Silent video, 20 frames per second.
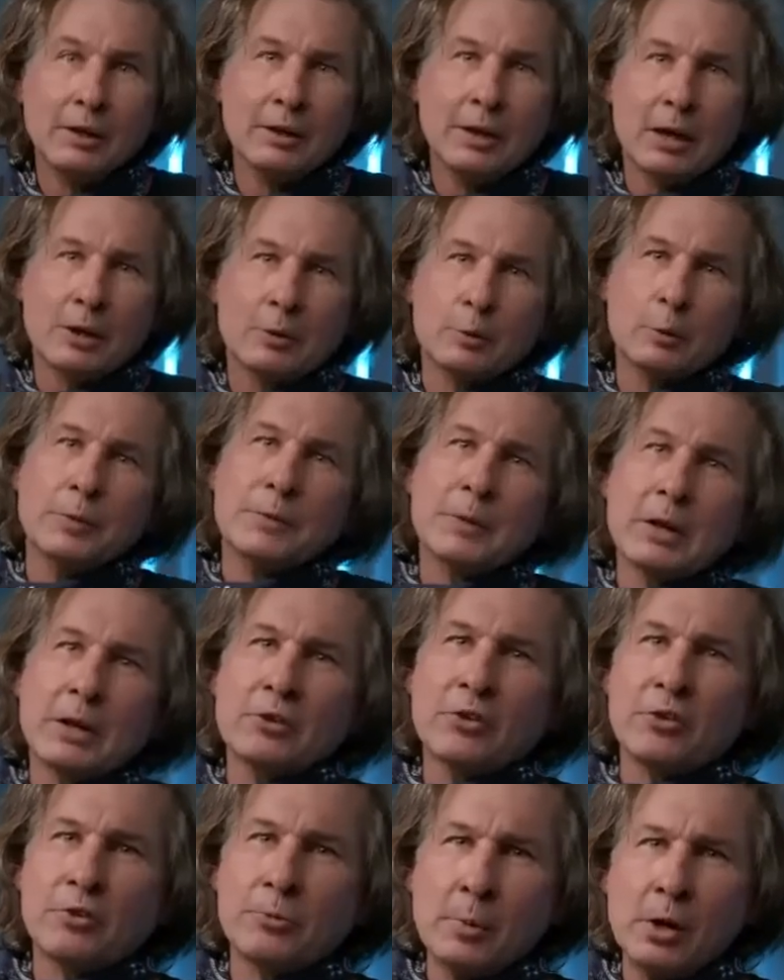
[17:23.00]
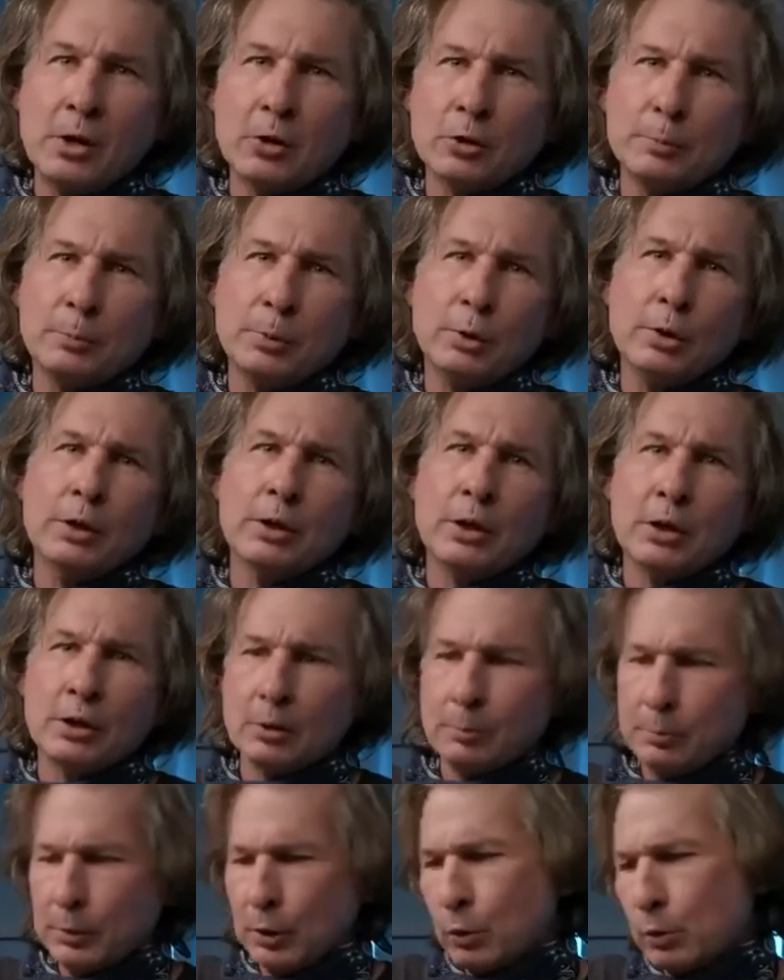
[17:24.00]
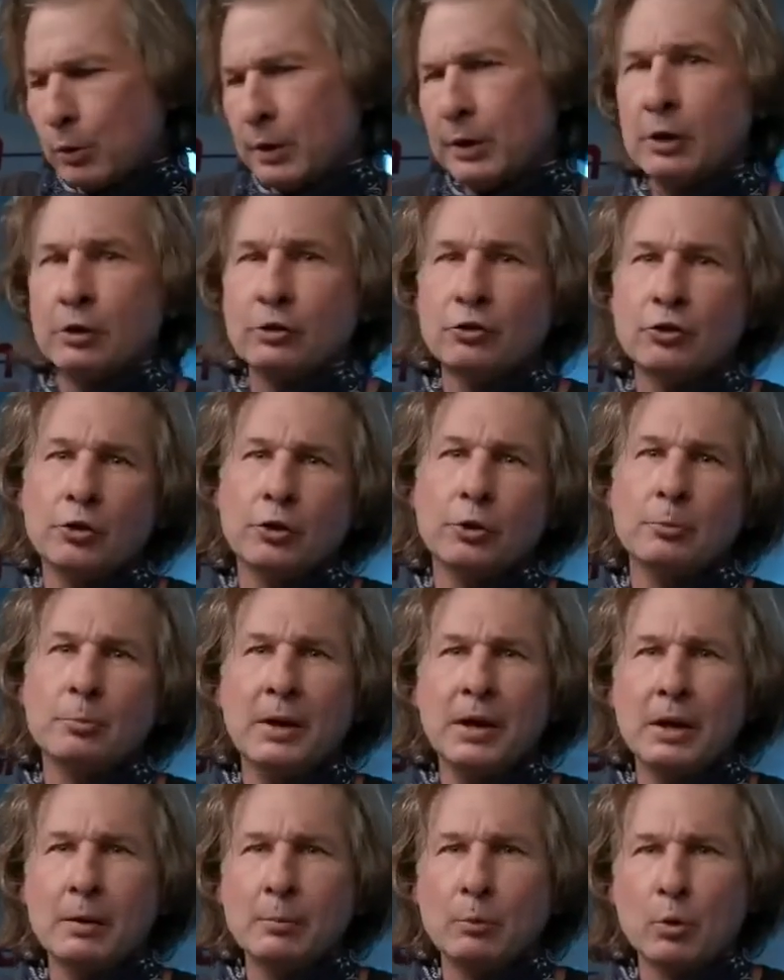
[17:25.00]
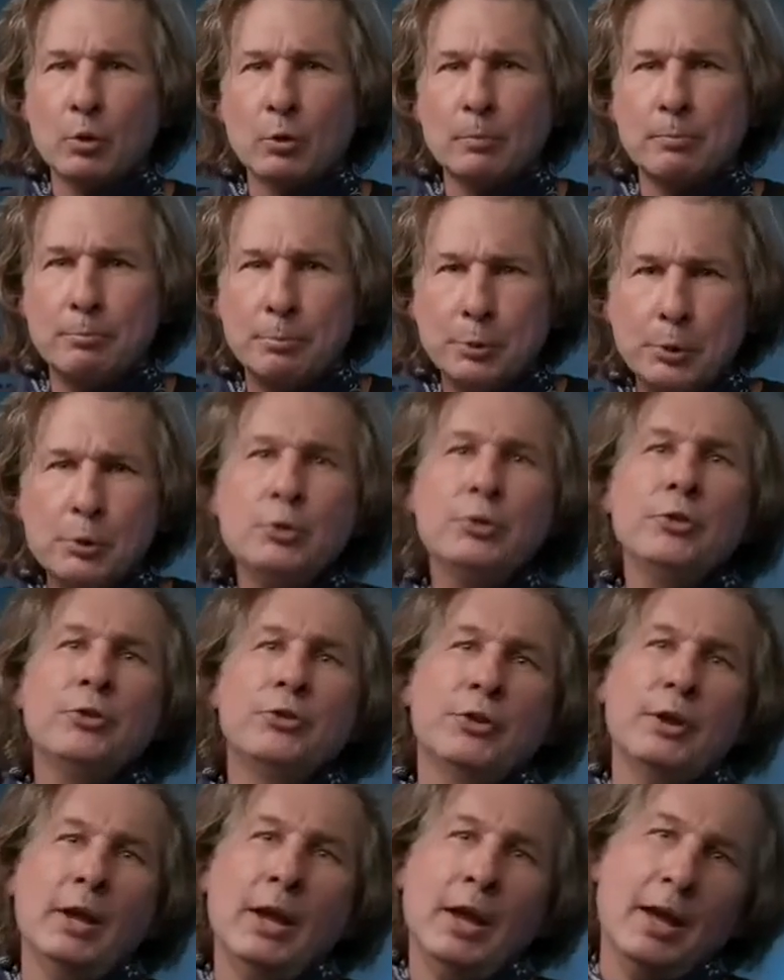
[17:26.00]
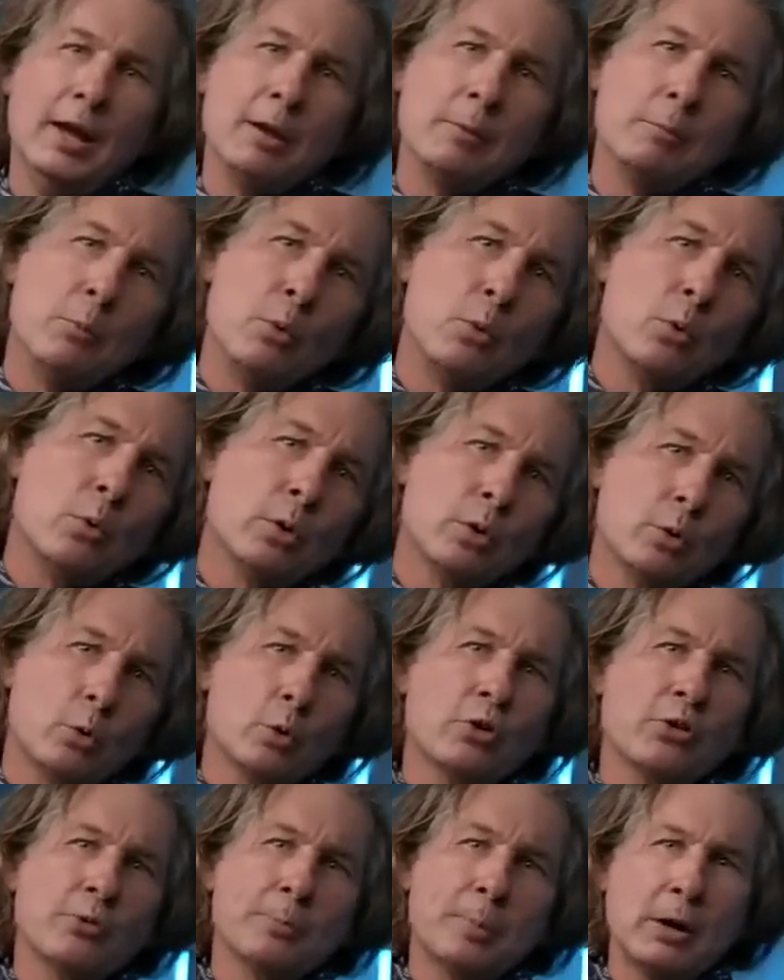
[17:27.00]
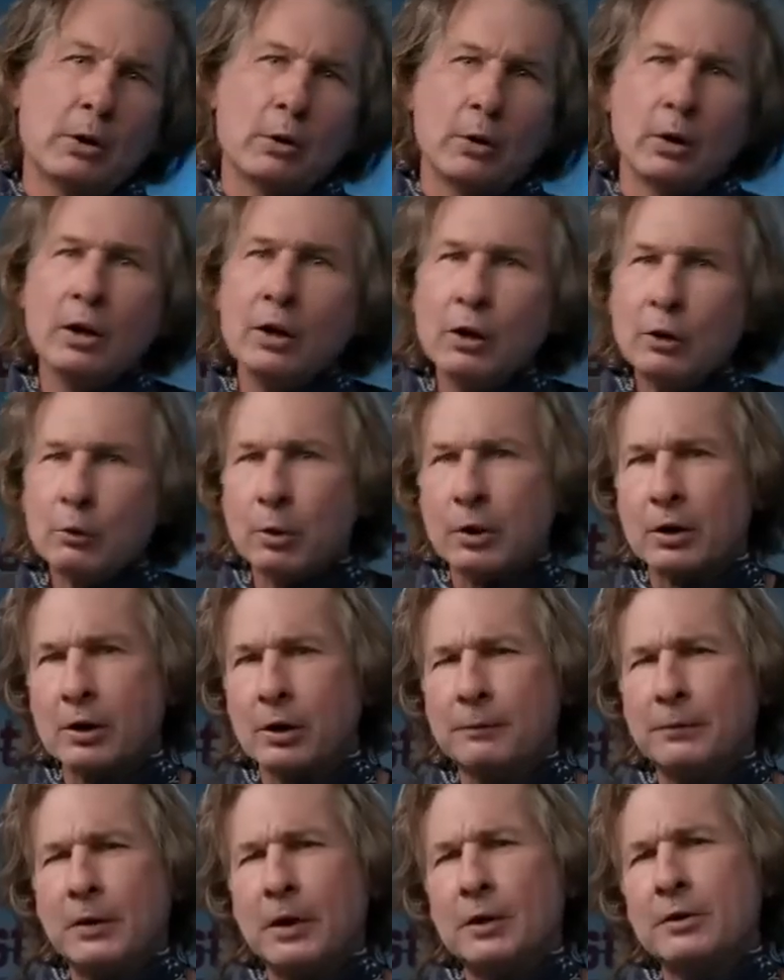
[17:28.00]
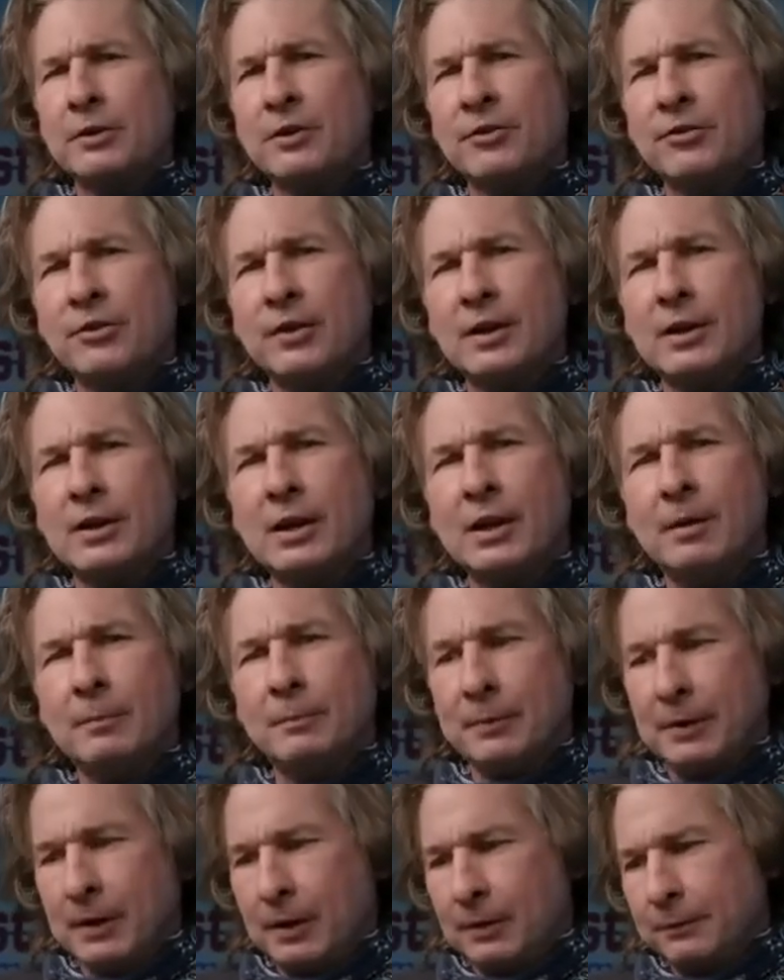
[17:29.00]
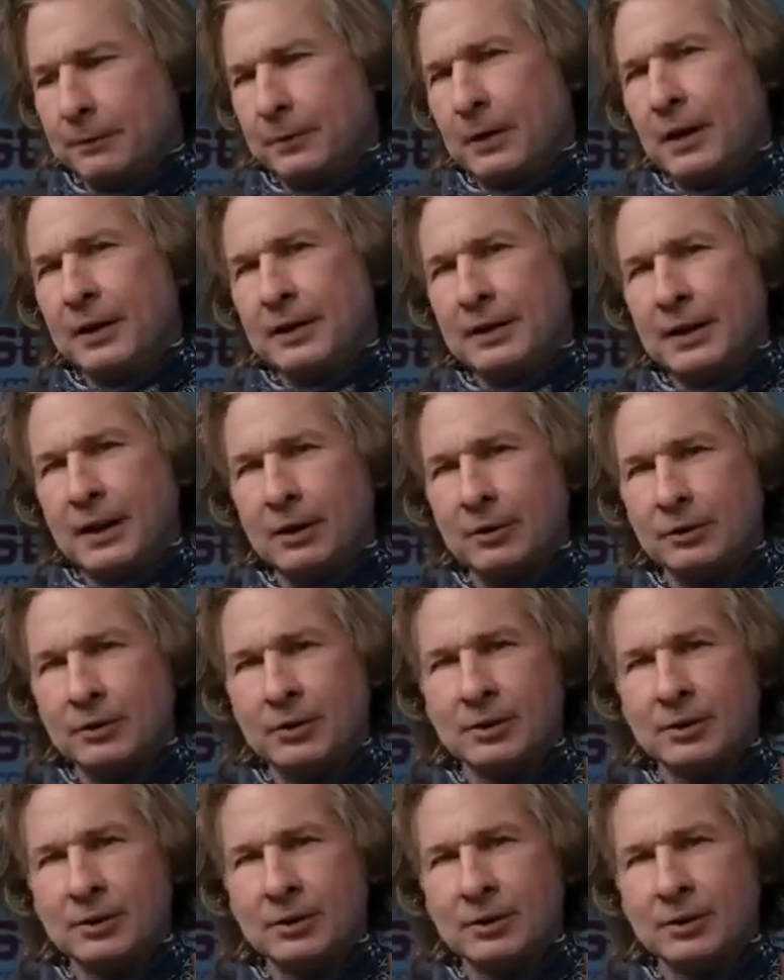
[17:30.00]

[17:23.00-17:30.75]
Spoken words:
Now that we've got the smaller pulley on the blower, it should make more boost and more horsepower. We're gonna fire this thing up and find out.